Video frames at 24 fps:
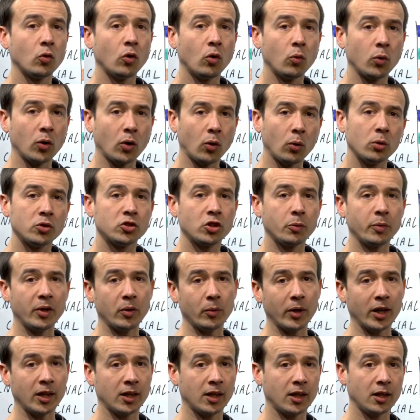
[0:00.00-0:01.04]
will also be
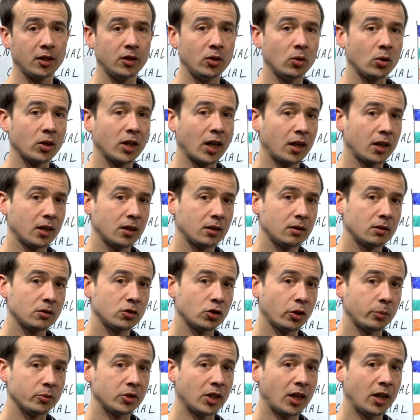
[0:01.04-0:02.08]
ranking in the organic
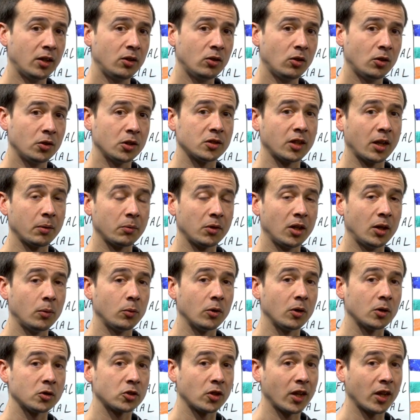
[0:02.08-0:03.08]
top 10 on the same keyword.